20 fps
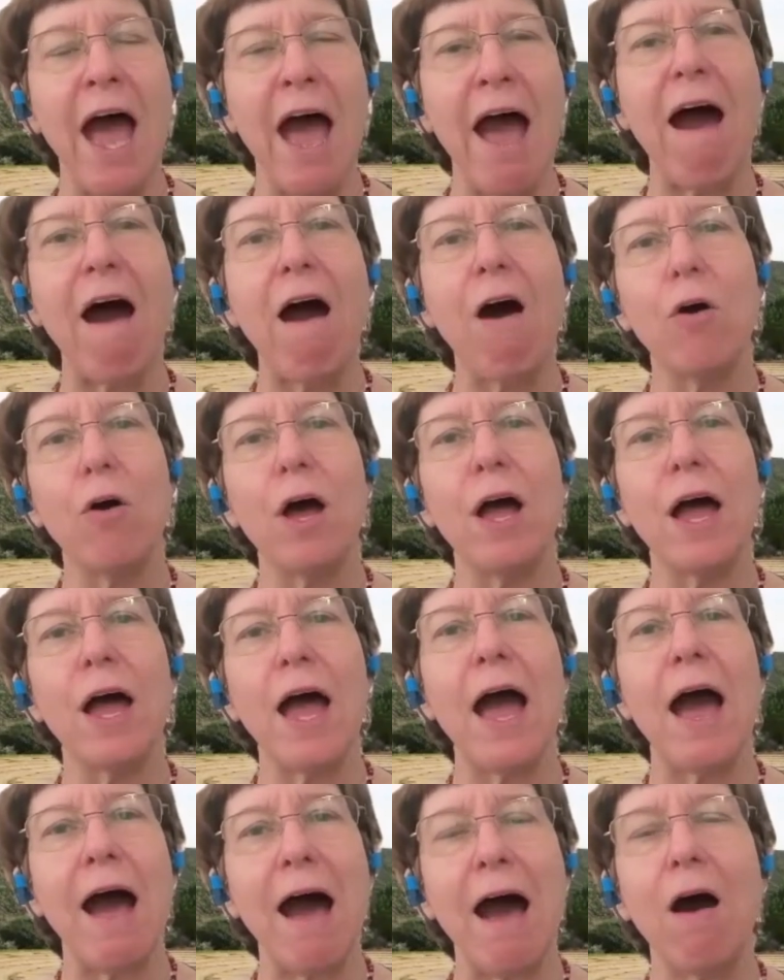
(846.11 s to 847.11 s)

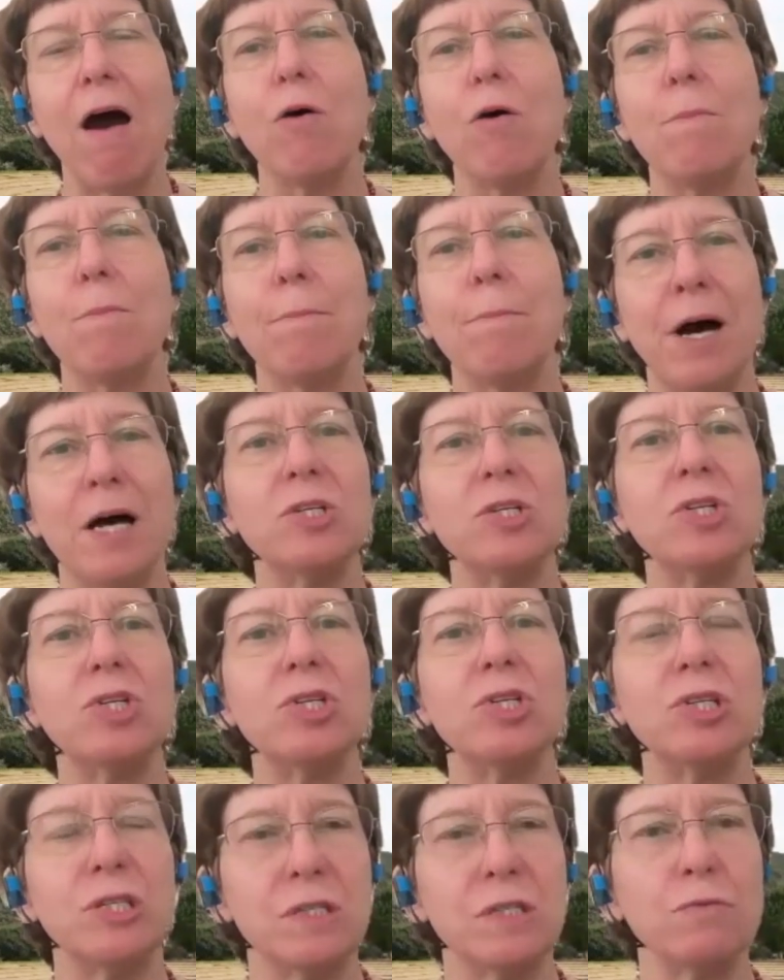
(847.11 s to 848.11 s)
How much
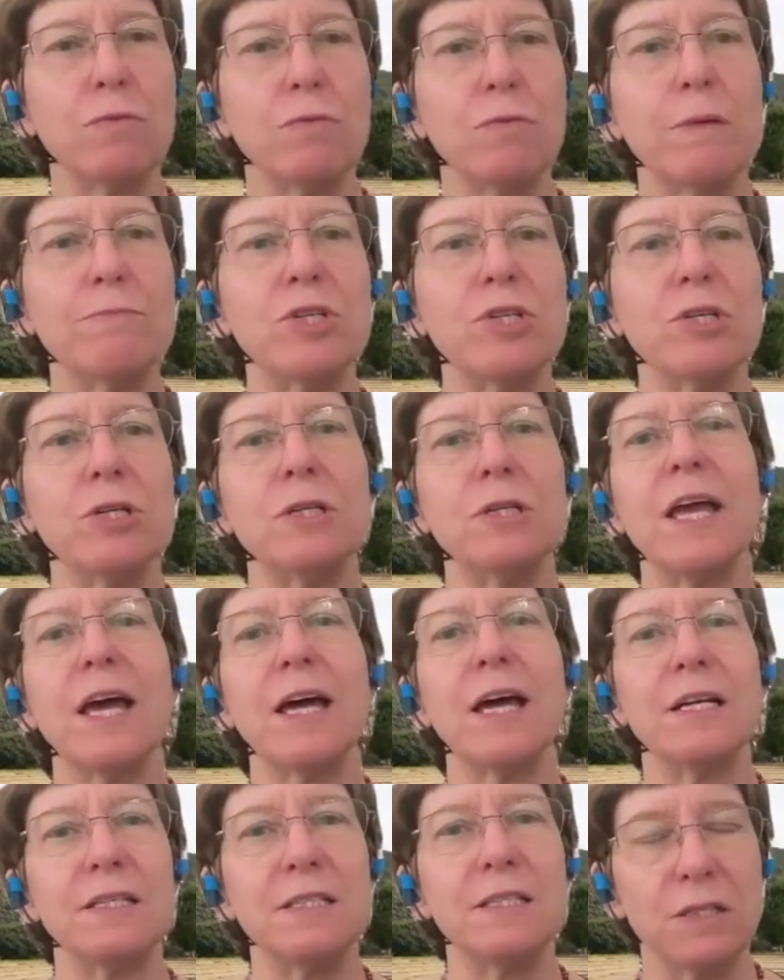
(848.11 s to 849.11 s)
disruption
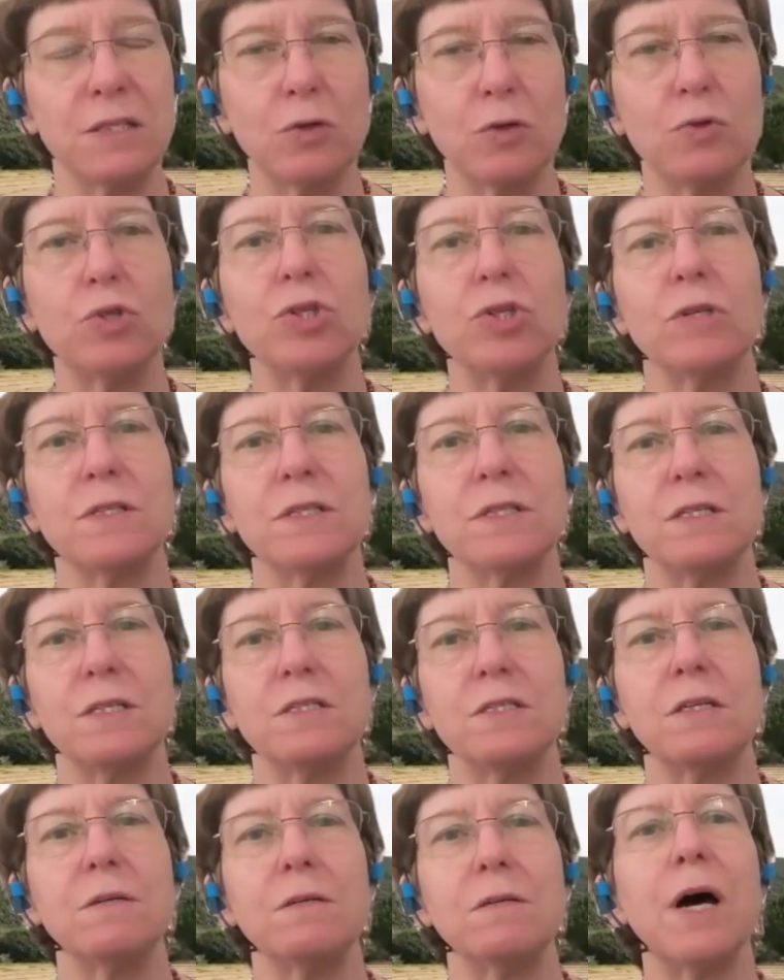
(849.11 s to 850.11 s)
can a social
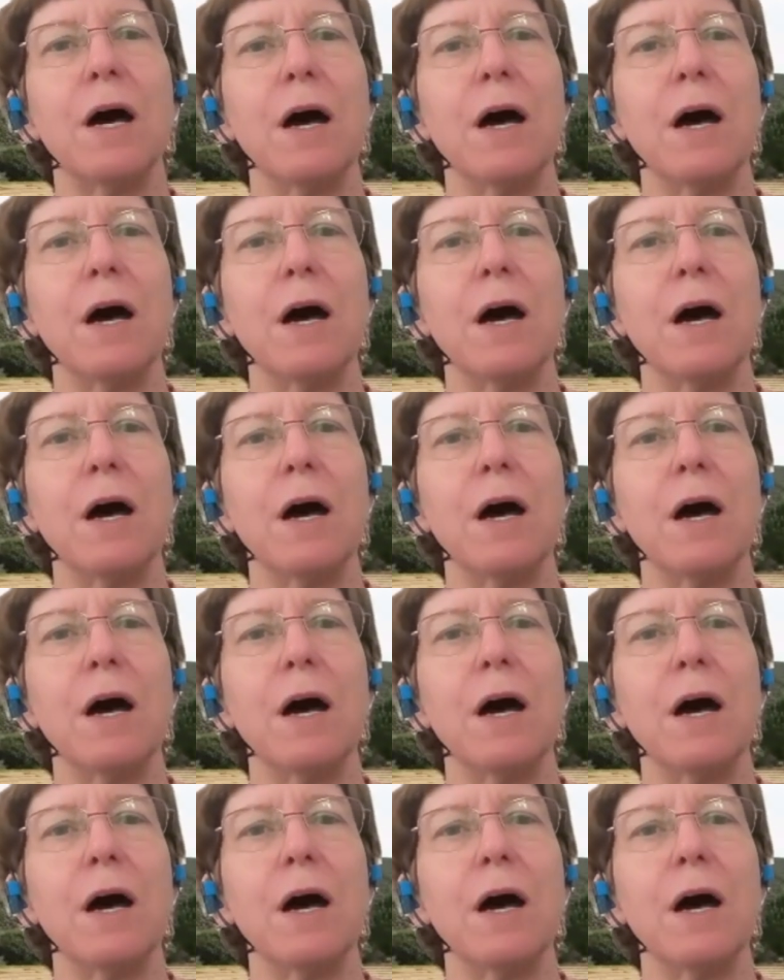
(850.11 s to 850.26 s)
system,